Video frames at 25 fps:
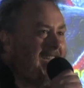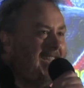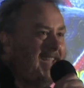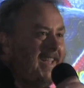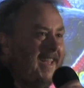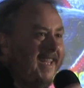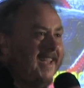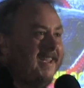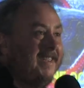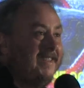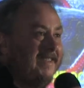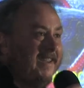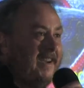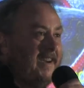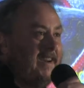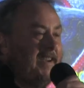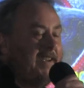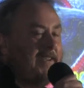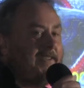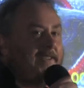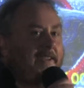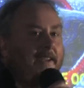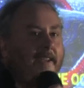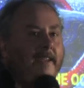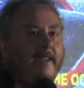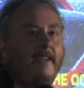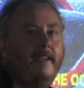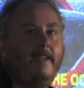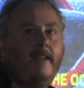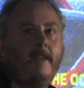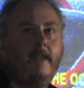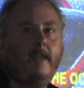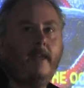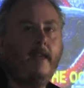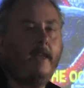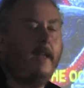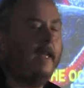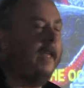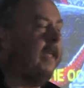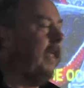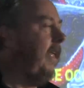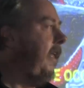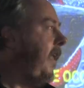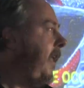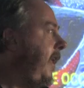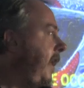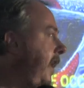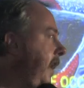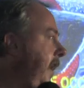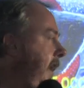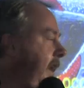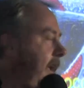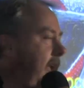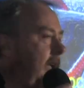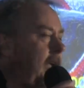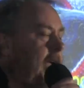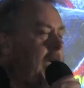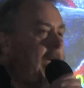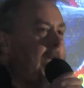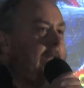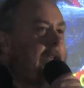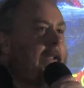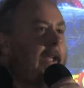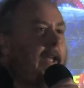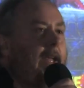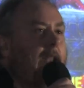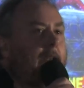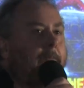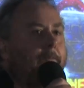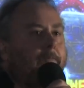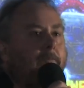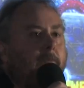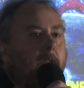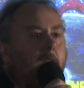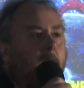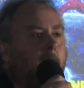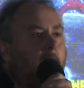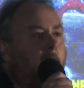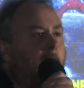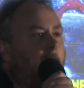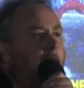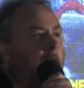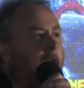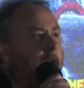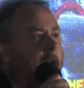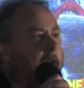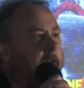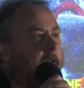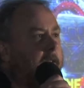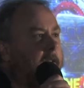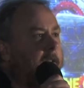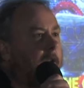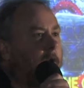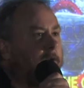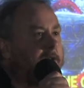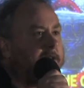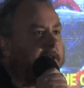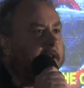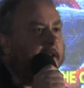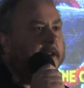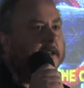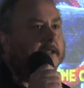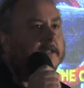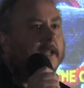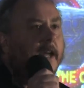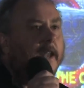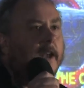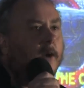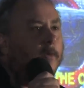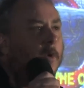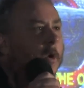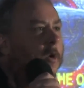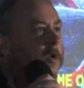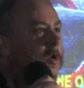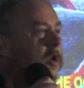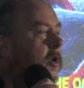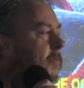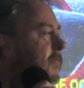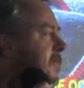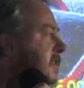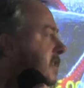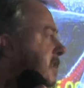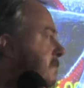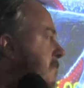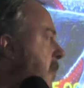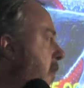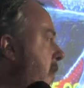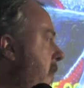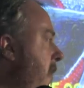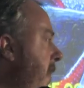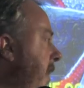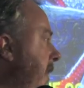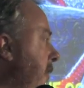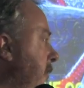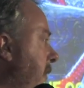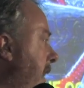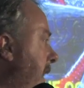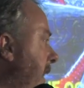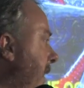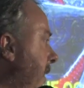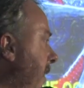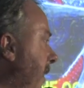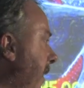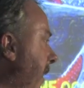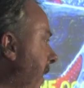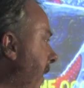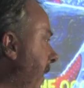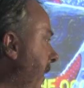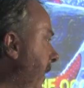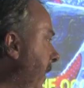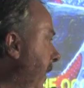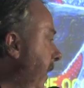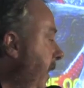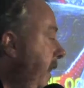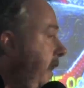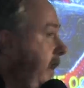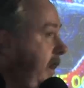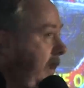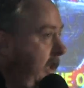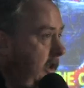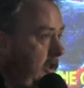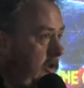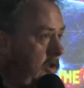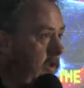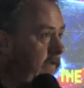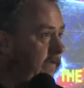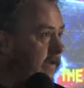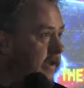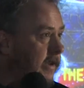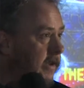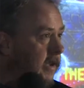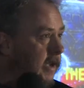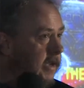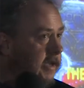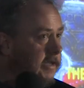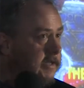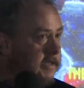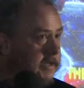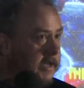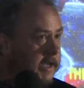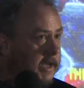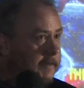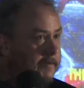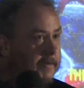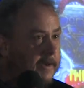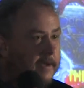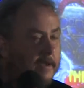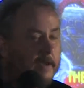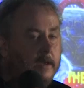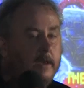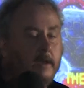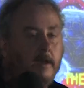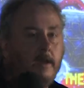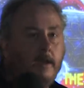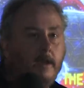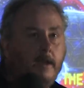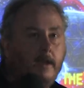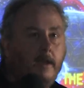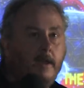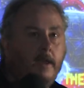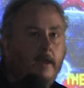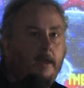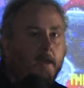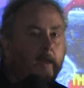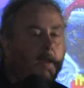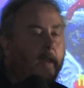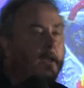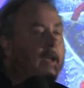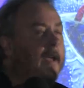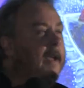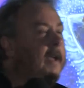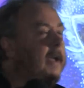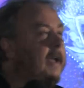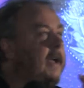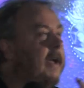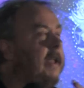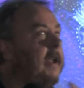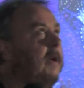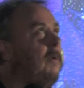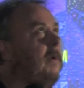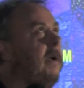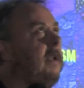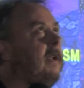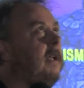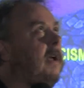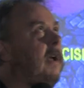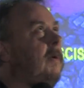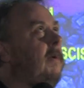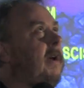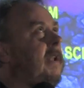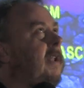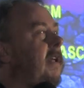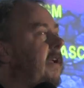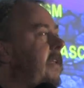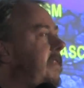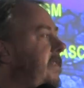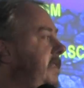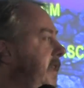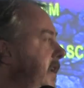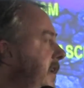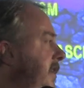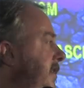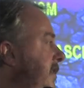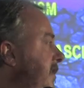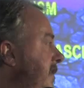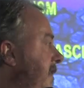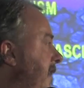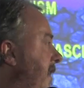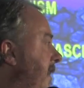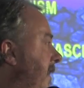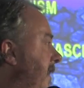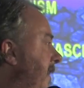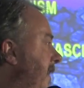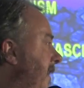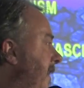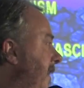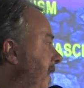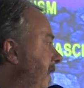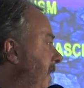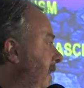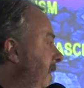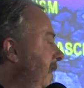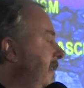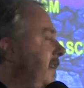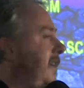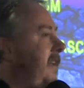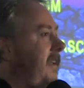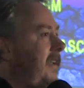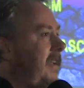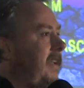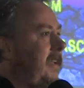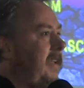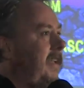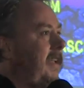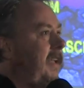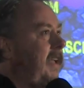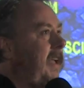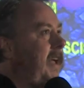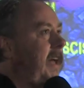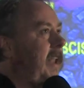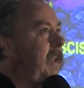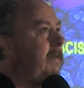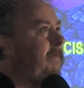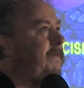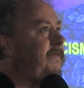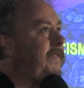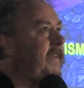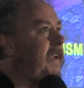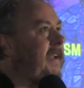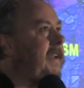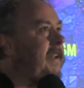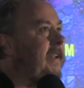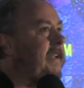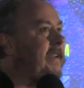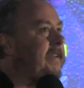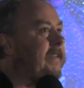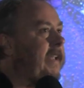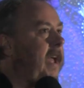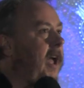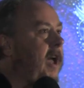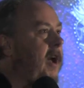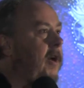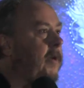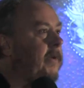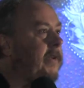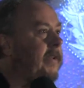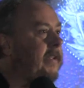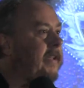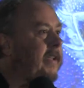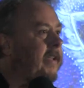Serious. And then, no, serious, and I woke up this morning, right, and I had a lovely night of sleep, and I went like this, and I'm feeling down,